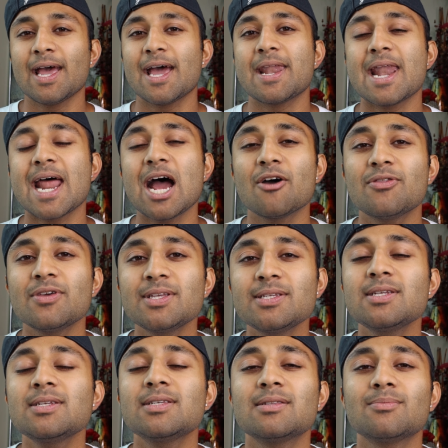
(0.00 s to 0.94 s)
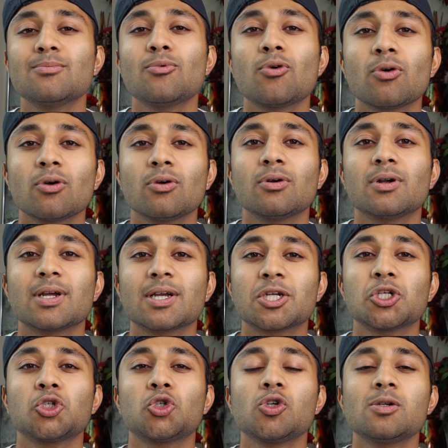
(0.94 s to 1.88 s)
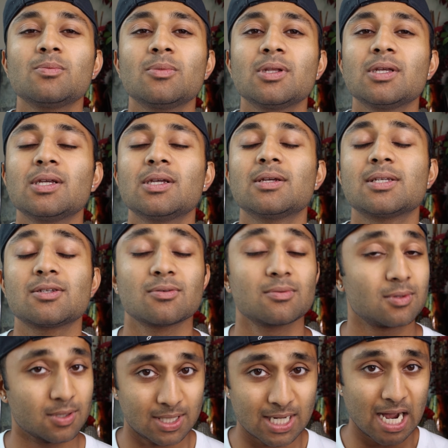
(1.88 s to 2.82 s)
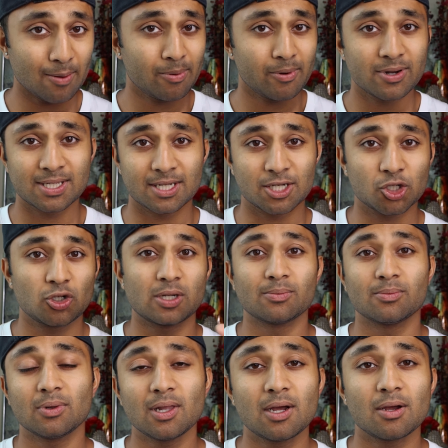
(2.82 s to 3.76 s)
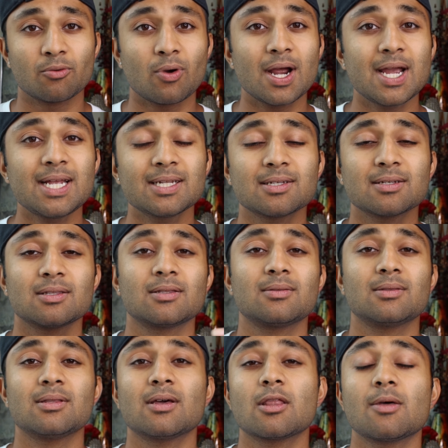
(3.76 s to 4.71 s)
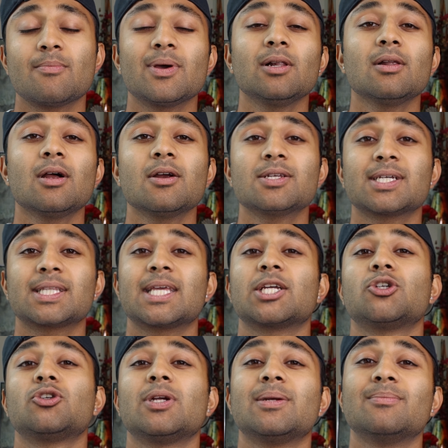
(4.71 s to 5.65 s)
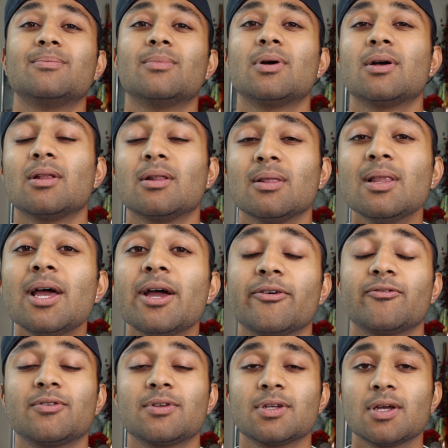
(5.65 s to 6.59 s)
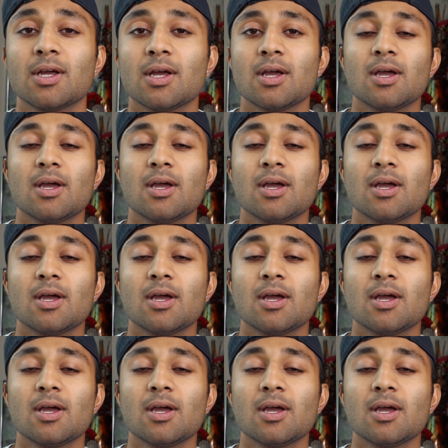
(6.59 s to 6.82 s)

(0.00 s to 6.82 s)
And now this is the more extremely, so the top layer is extreme right, and then the middle layer is like the extreme left.